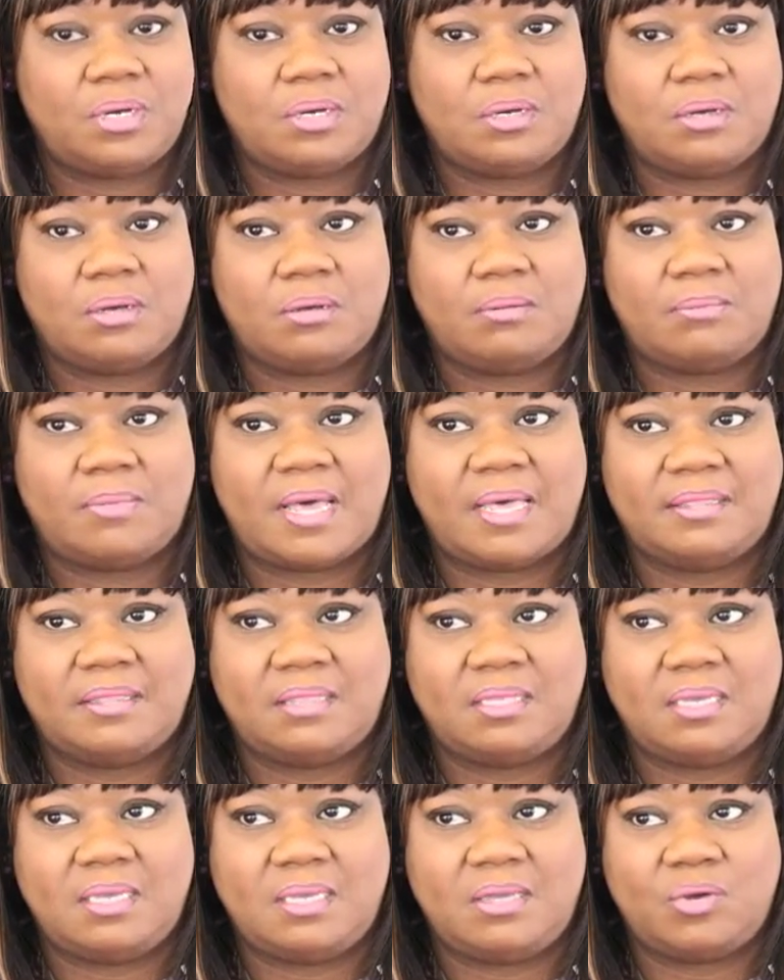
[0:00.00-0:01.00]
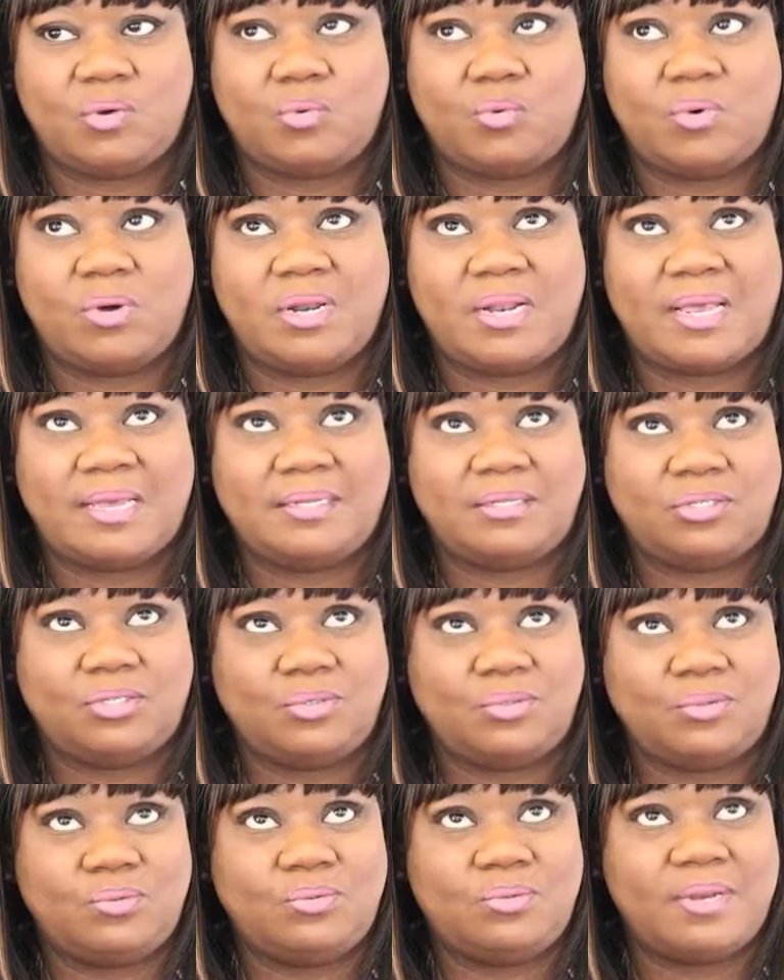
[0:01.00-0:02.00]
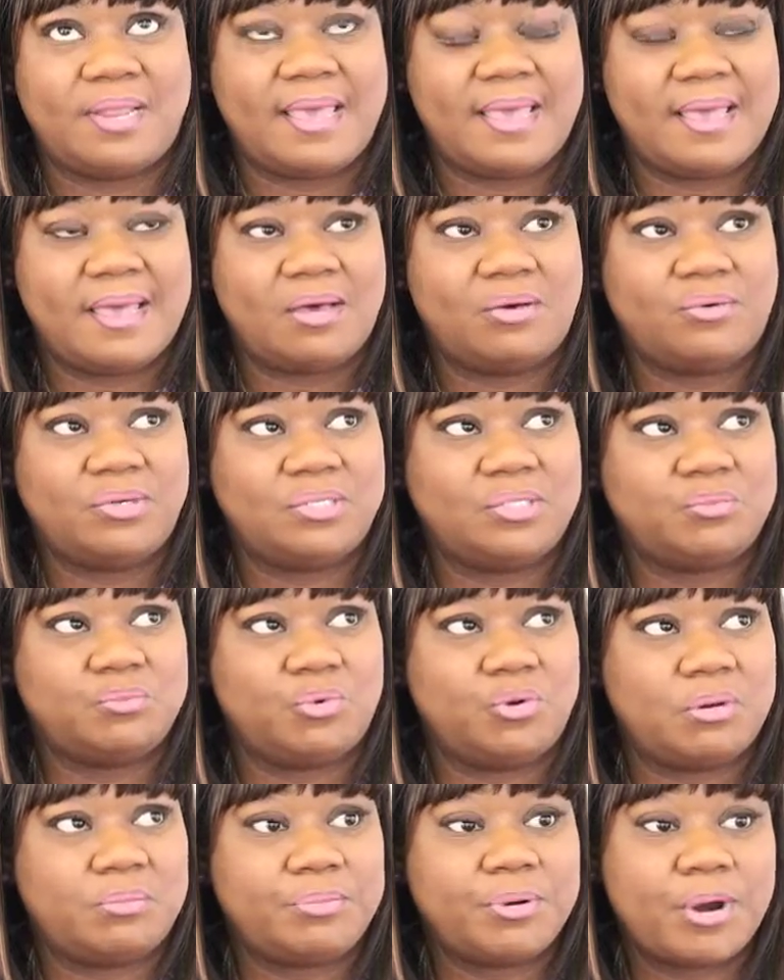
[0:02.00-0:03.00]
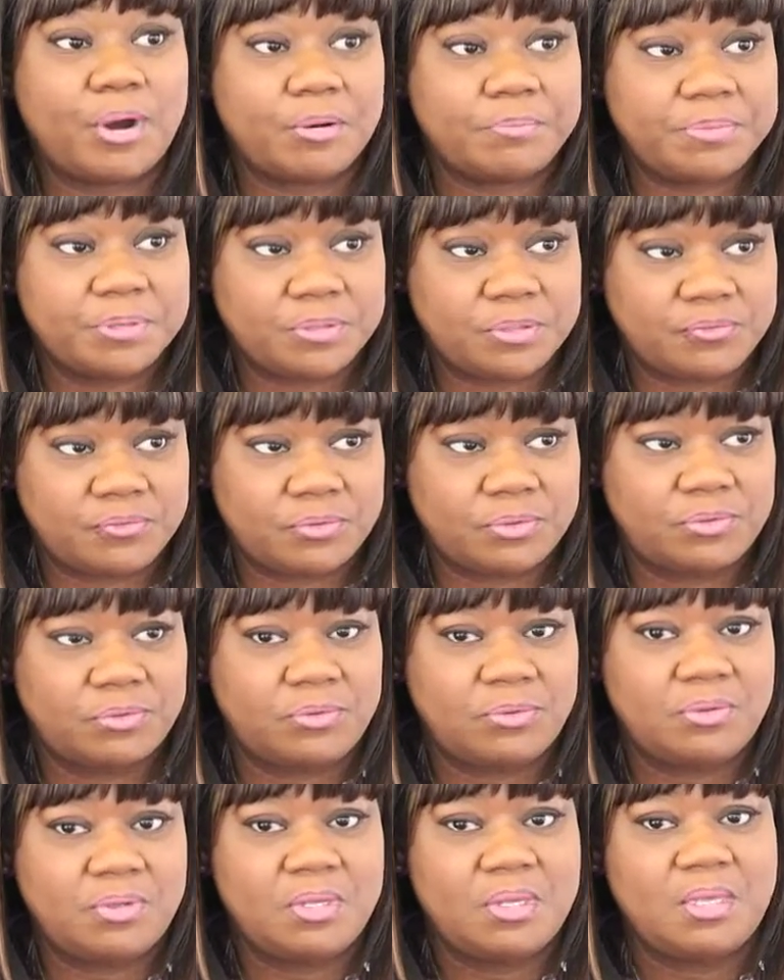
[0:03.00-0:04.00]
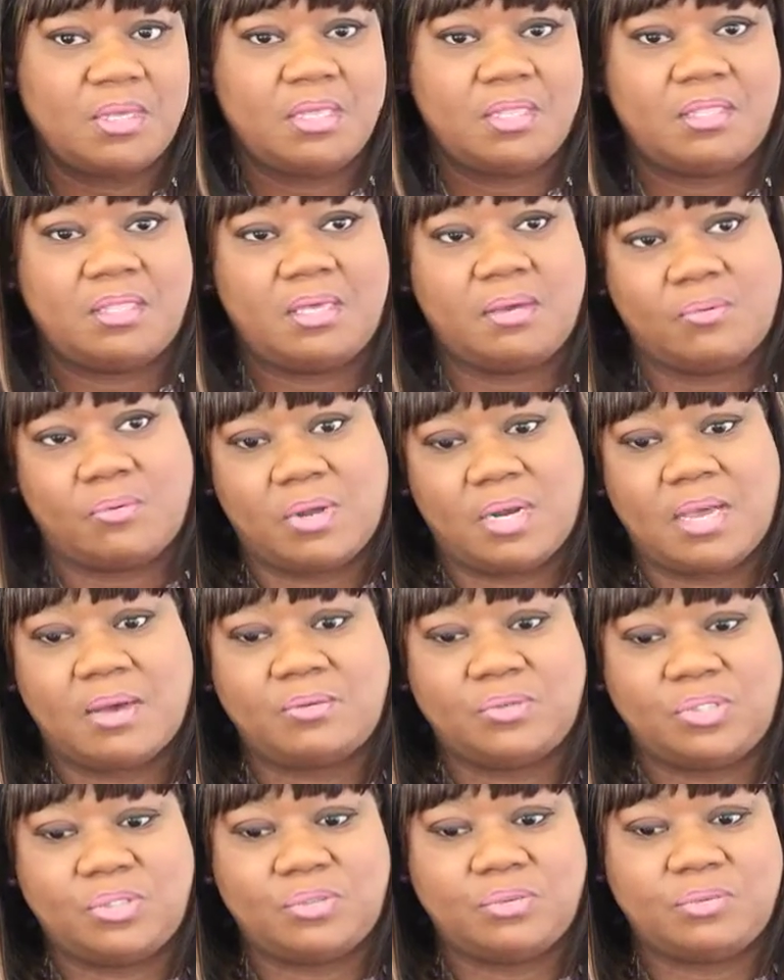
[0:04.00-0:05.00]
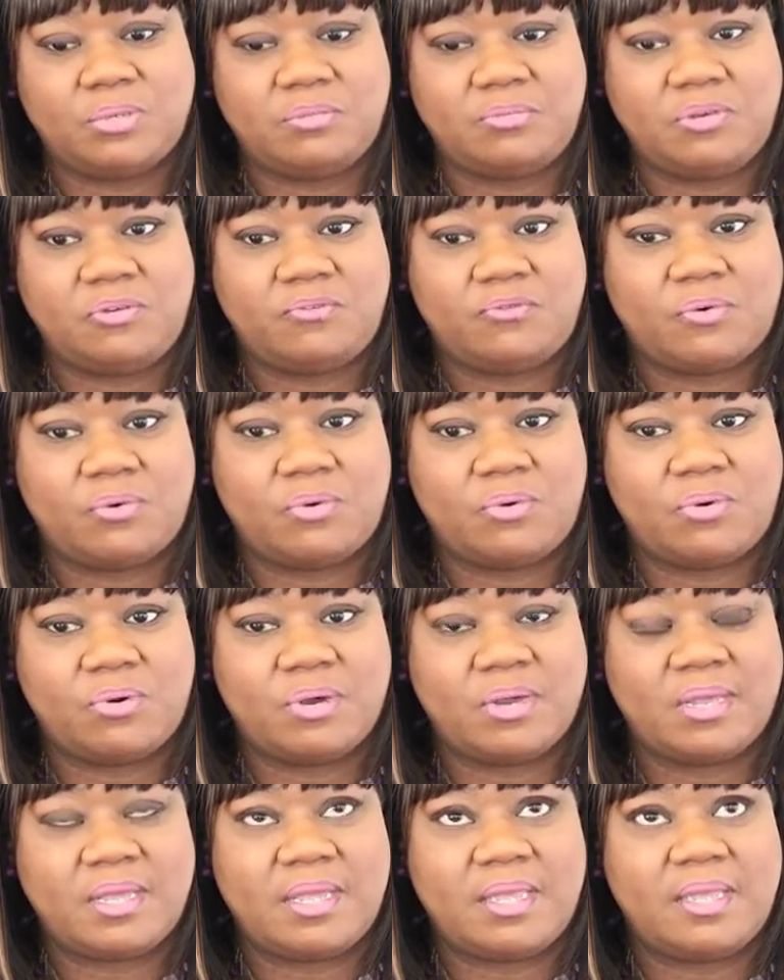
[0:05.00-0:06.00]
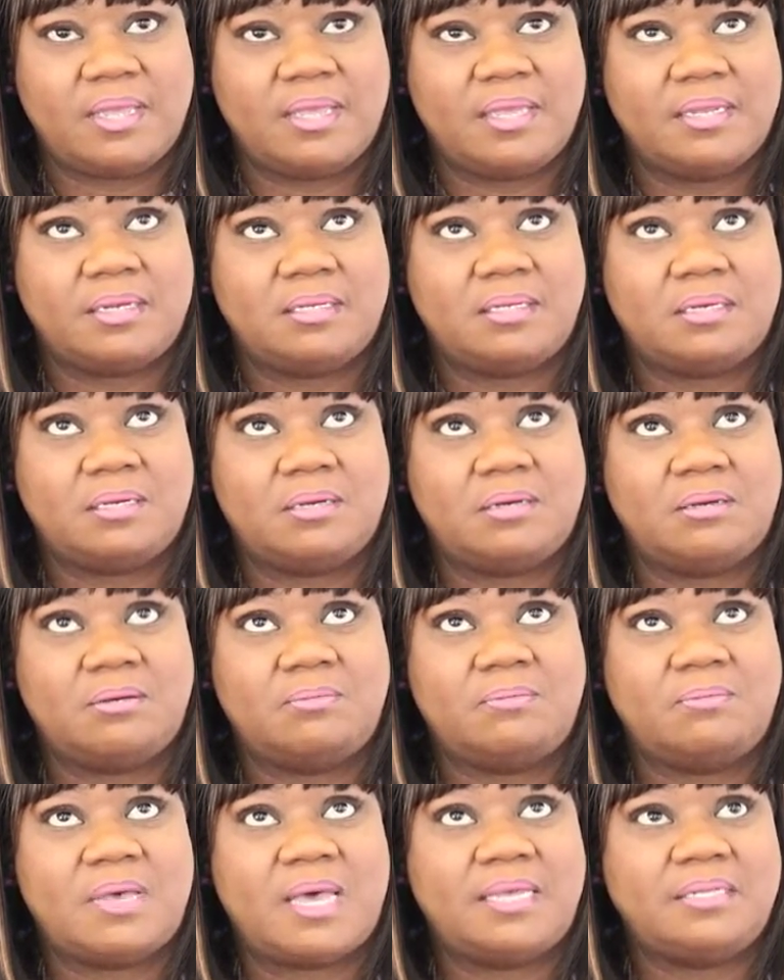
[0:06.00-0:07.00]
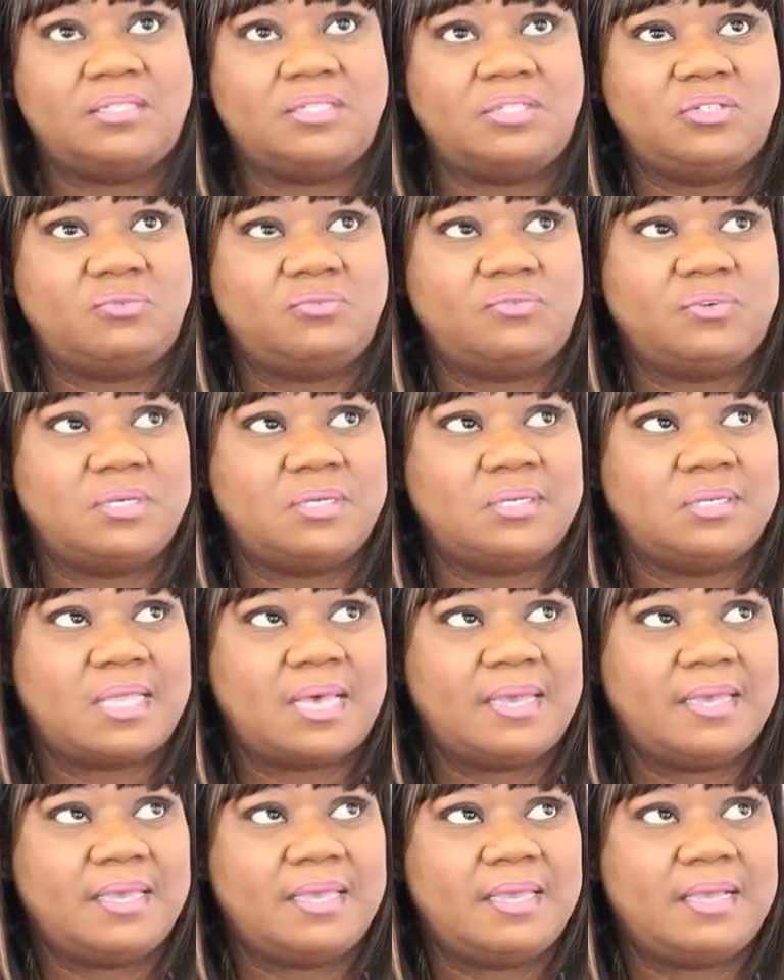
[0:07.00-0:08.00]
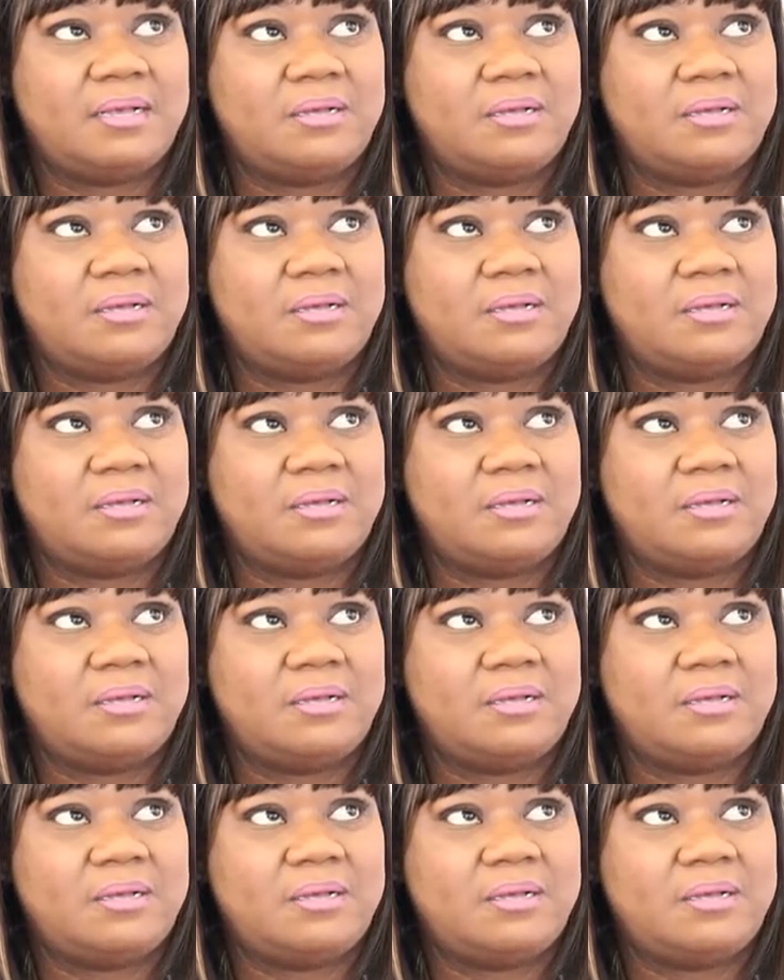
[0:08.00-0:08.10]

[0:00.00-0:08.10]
I think what I do now is more purposeful than what I was doing before, and I just feel like